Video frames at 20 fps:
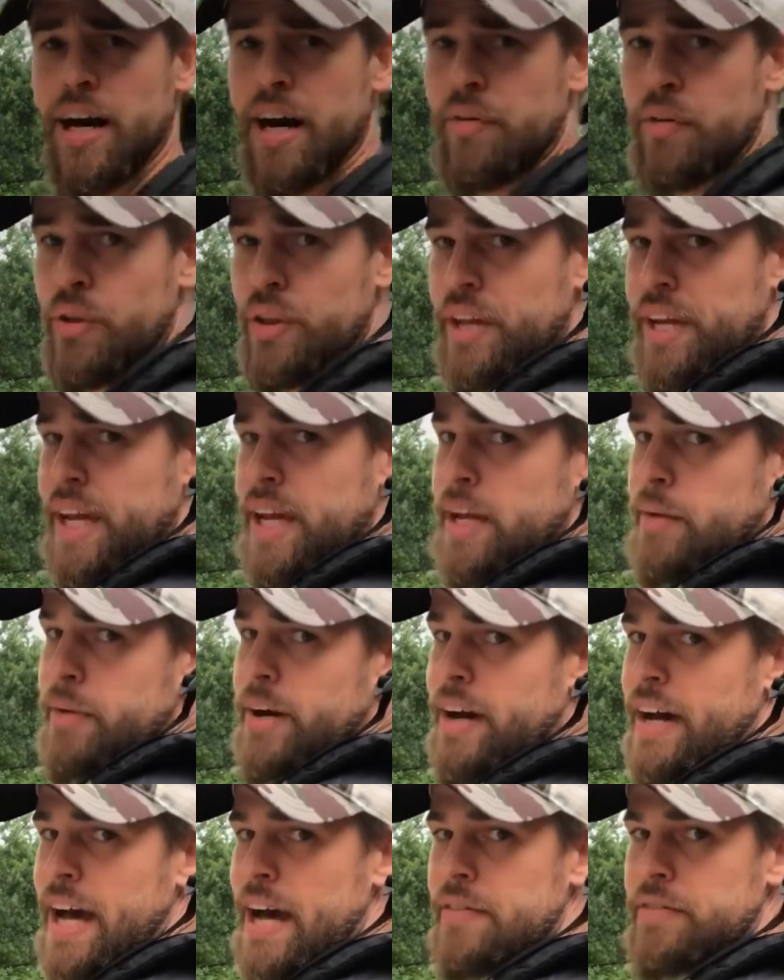I've only got
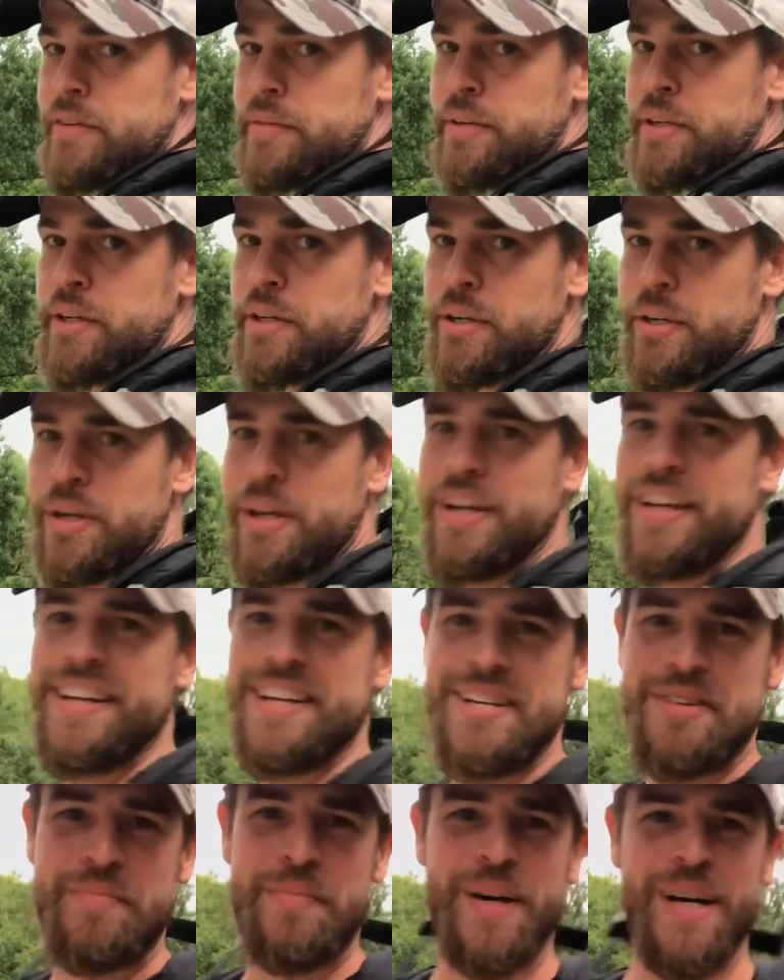about half of it here,
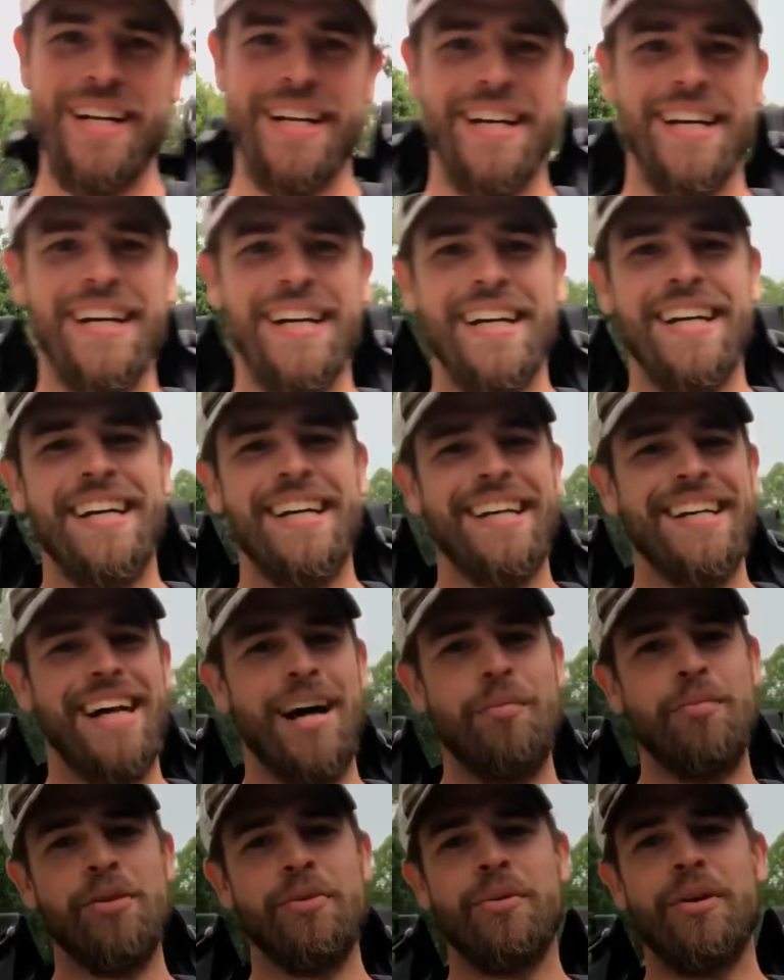but
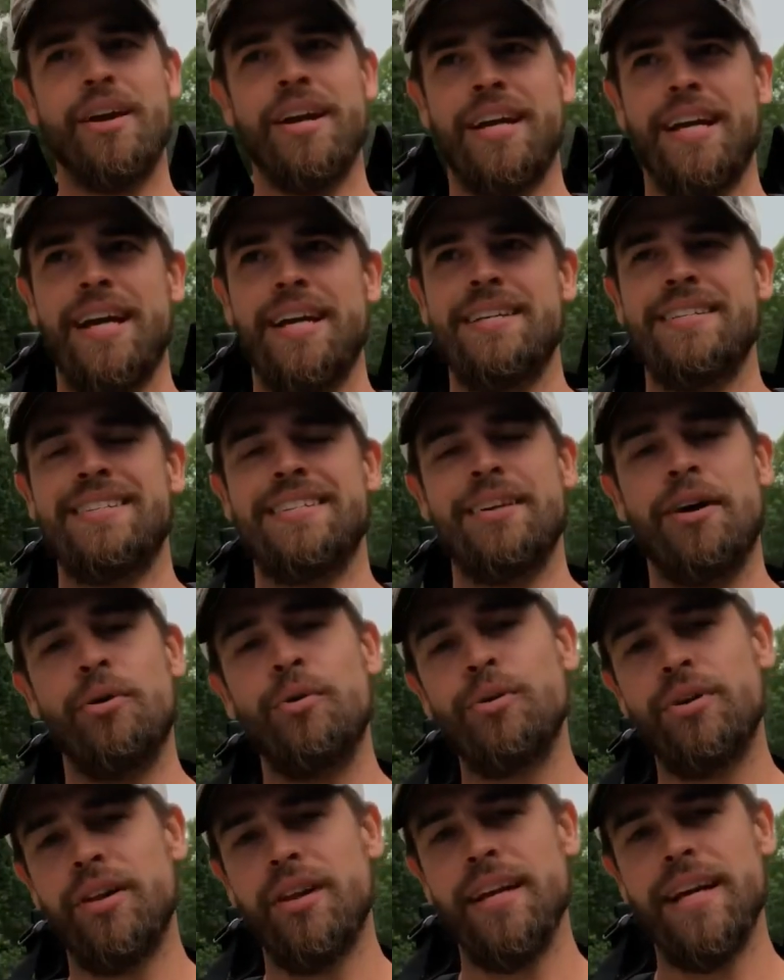I'll be running a
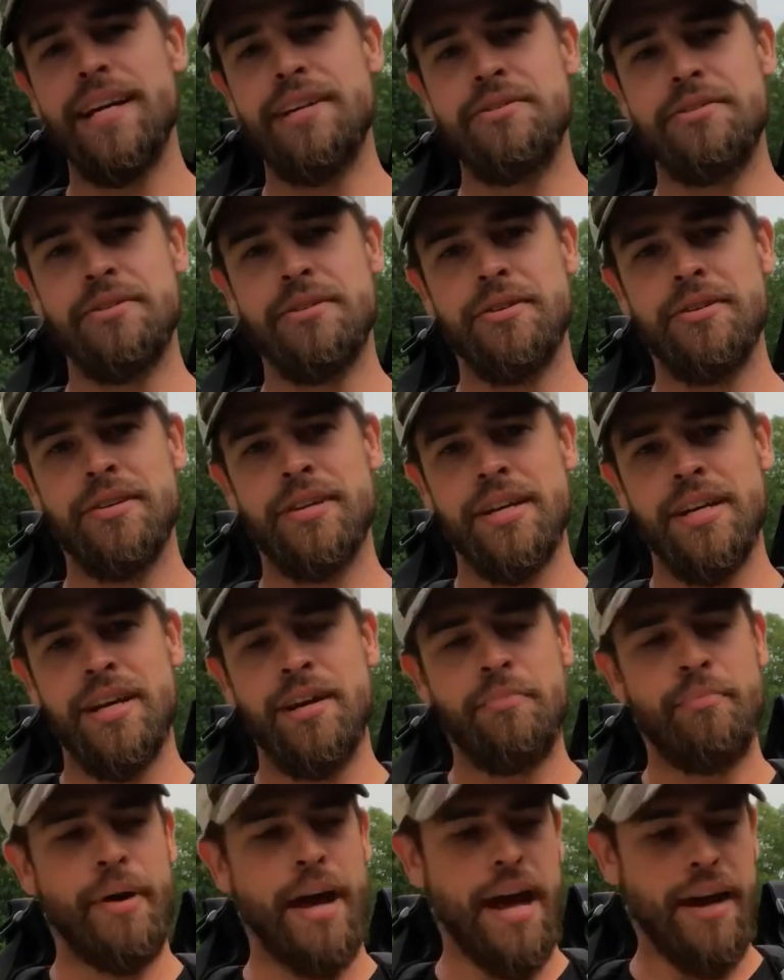Stone Glacier
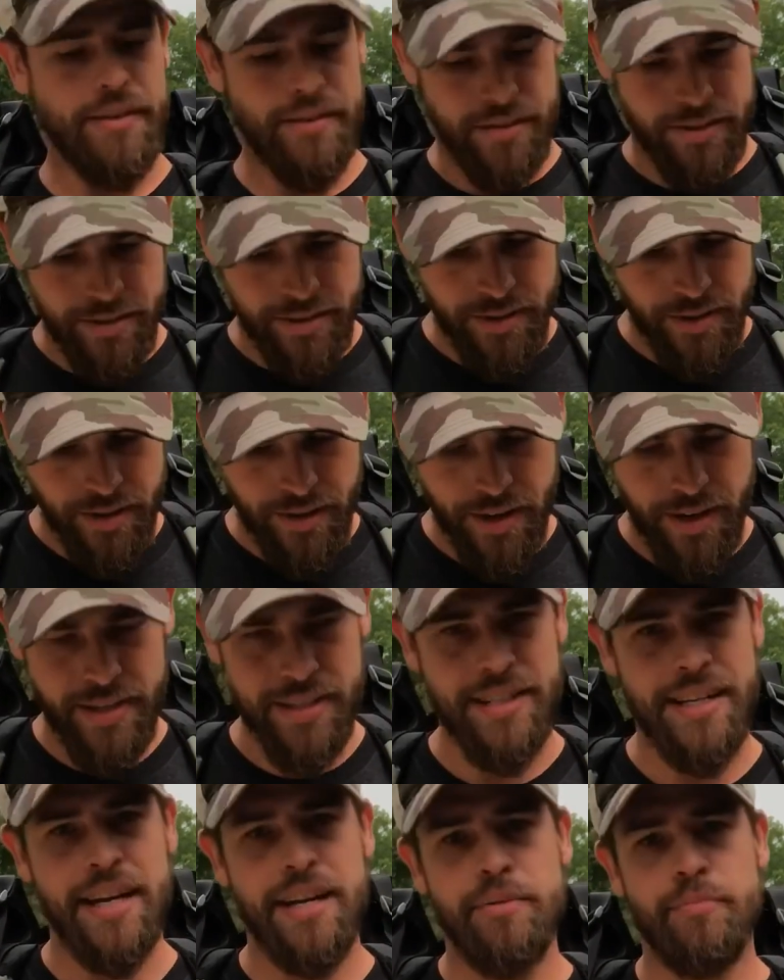pack this year. I
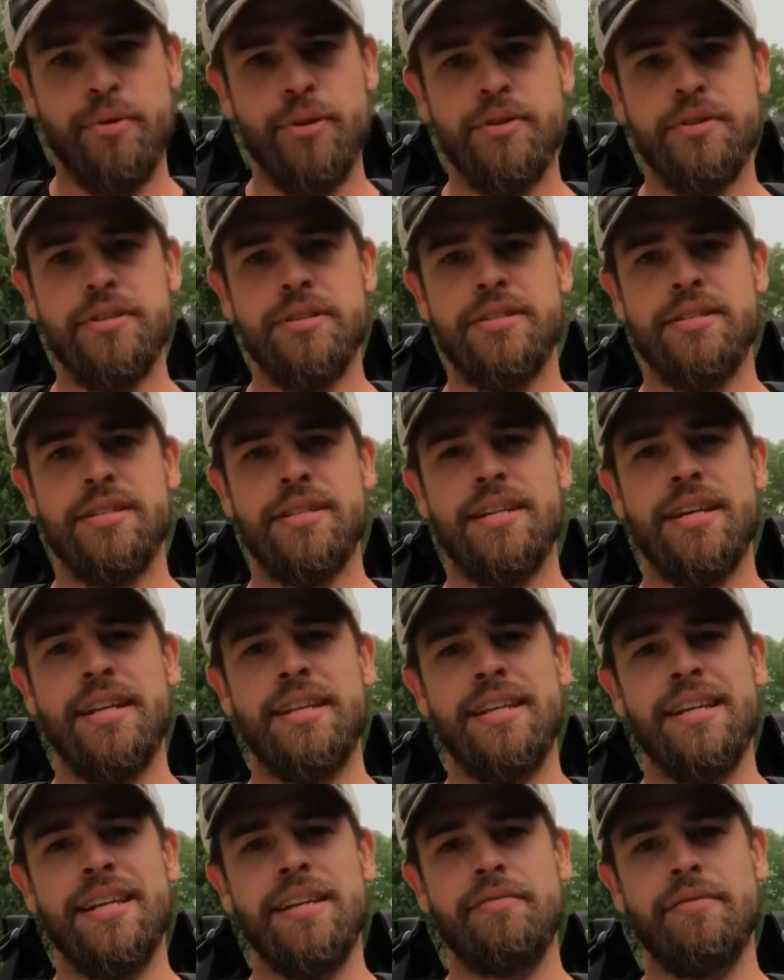decided to purchase it
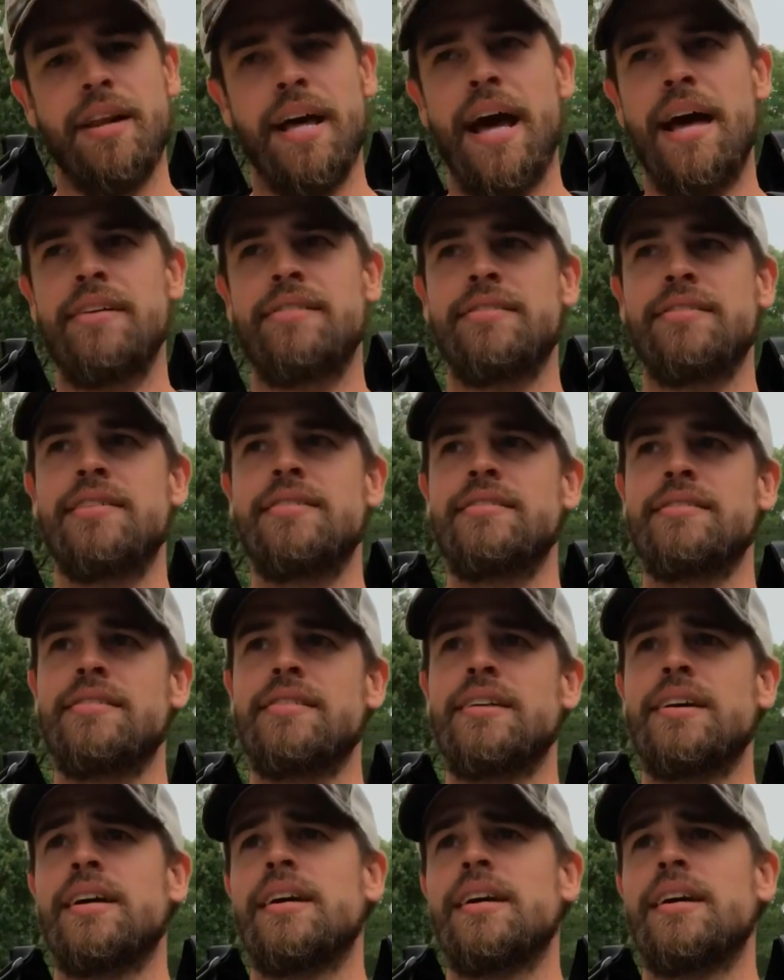at the end of last season.